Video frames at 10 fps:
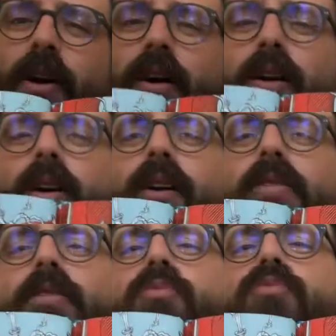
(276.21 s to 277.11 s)
all
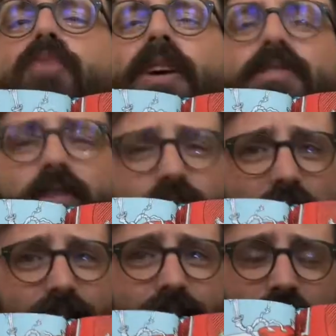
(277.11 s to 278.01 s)
the rest of
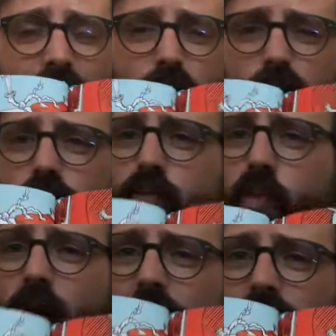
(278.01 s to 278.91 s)
that day on those
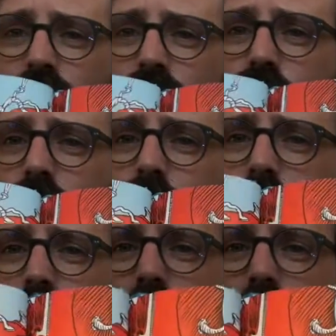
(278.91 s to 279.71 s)
wild screaming